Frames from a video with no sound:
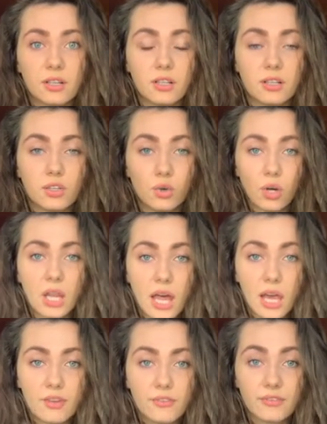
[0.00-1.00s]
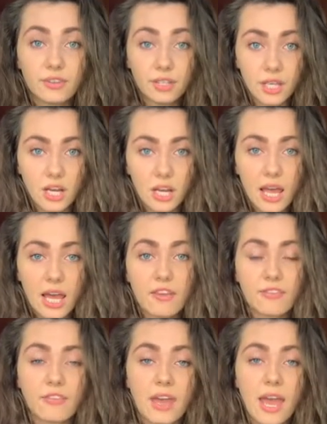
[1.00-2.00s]
your life, their life,
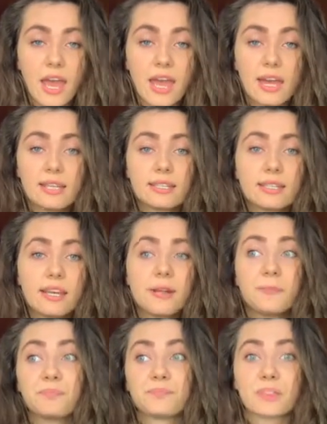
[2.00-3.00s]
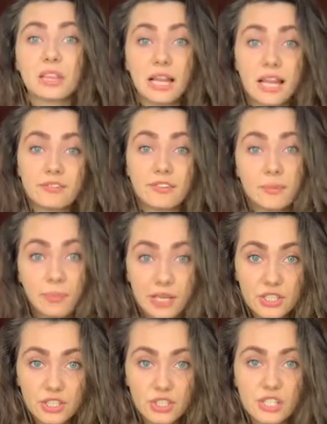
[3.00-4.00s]
and the life of the
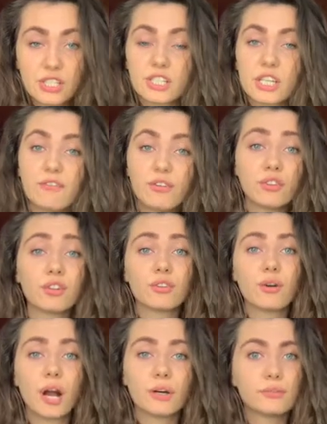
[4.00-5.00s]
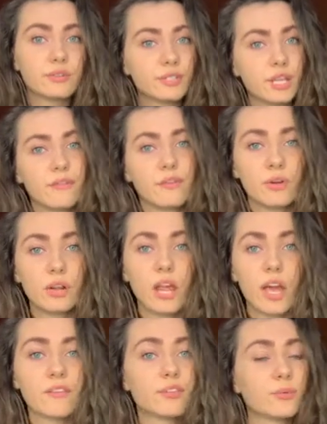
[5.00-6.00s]
passengers. If you don't know how to save your
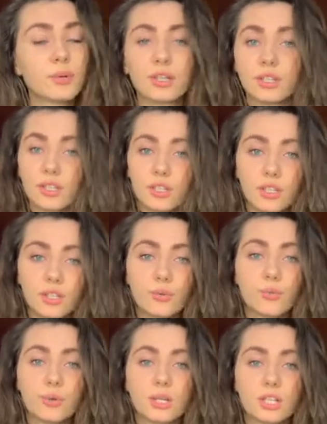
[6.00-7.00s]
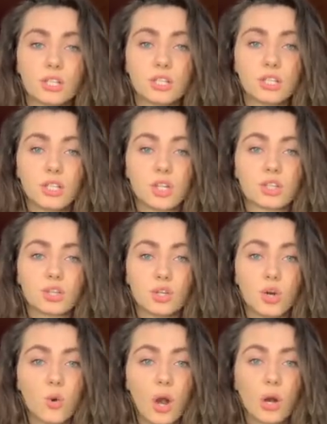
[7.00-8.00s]
life, you will not
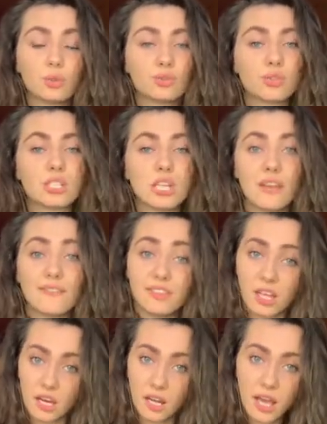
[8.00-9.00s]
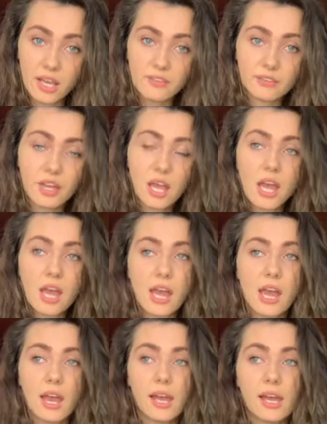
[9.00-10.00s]
know how to save their life.
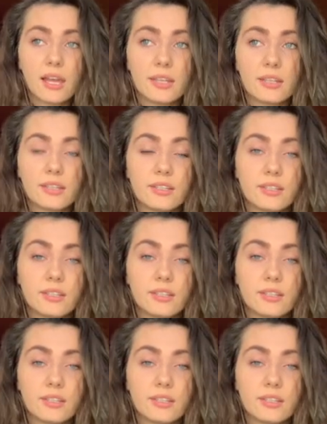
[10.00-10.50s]
And